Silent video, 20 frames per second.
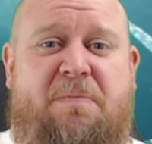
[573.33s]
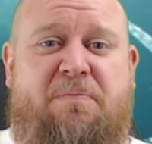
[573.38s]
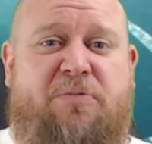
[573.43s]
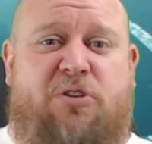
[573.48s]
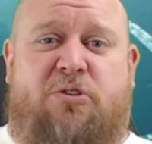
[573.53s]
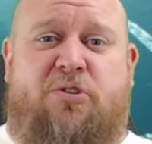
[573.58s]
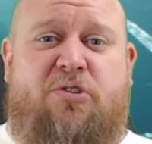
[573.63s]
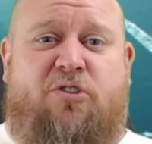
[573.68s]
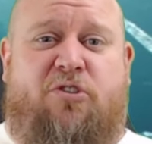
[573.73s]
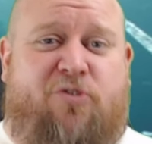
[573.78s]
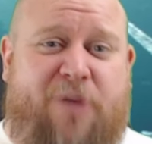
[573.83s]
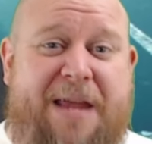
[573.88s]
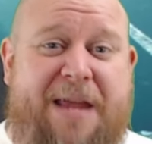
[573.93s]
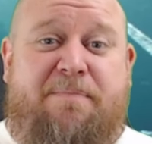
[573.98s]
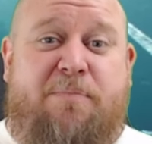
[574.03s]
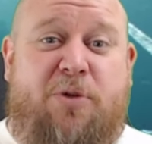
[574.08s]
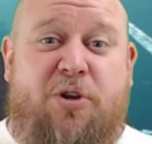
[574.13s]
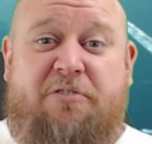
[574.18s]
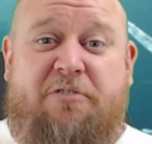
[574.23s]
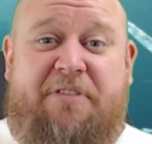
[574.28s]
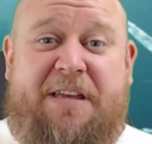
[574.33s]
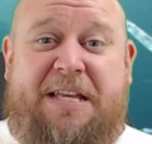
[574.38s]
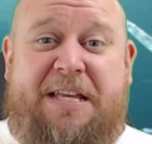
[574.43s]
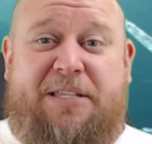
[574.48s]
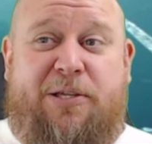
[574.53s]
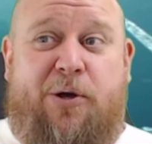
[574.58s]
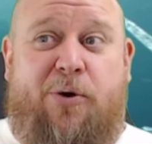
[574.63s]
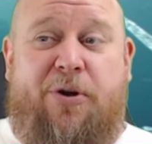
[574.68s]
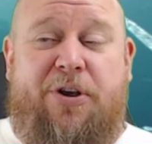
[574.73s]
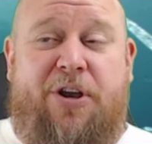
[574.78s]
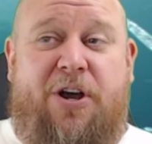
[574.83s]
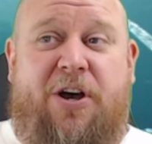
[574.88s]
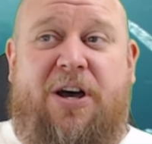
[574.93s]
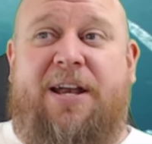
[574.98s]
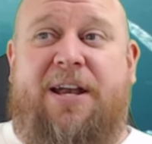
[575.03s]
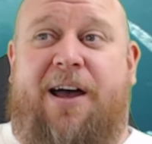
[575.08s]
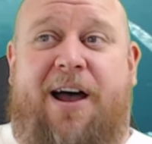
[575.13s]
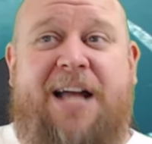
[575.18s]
do great movies or not.